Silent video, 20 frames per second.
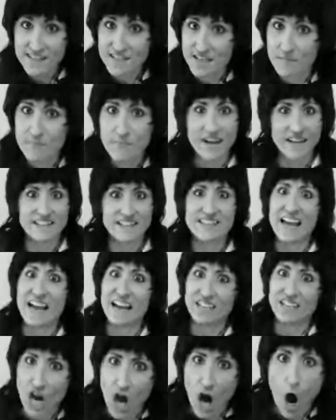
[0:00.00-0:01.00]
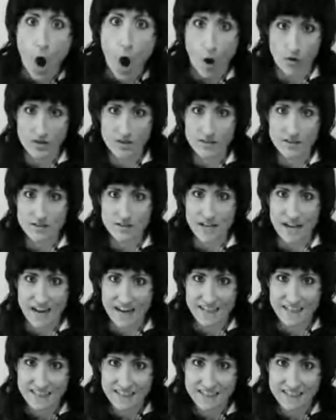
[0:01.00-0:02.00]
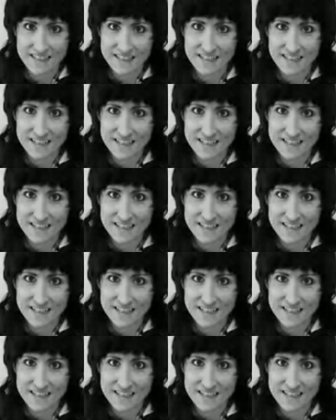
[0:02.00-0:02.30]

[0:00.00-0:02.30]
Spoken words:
to make that call, okay?